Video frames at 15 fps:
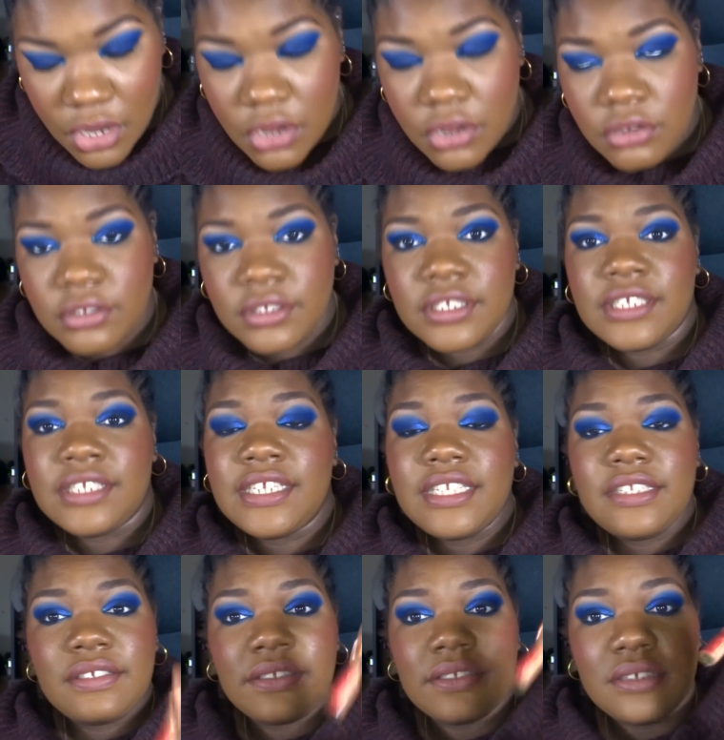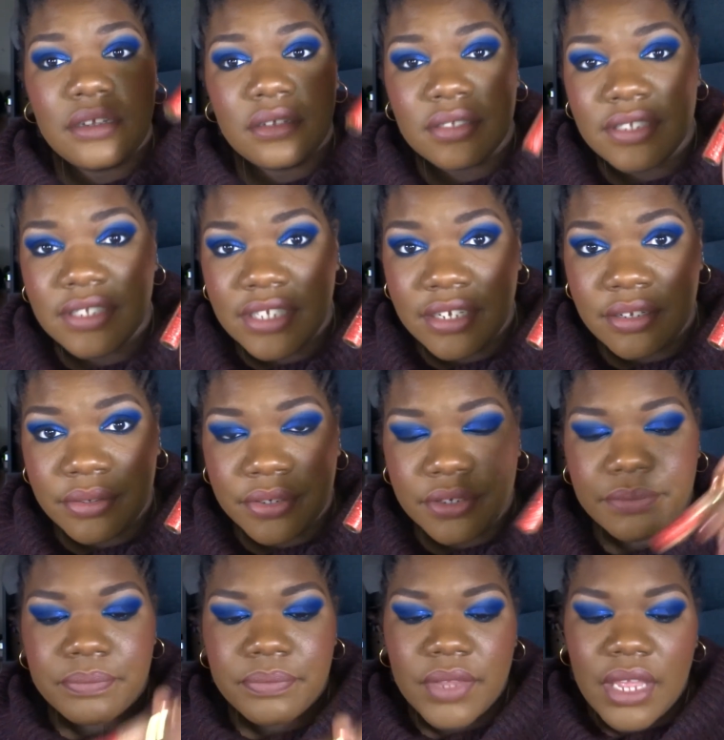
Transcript: on this concealer.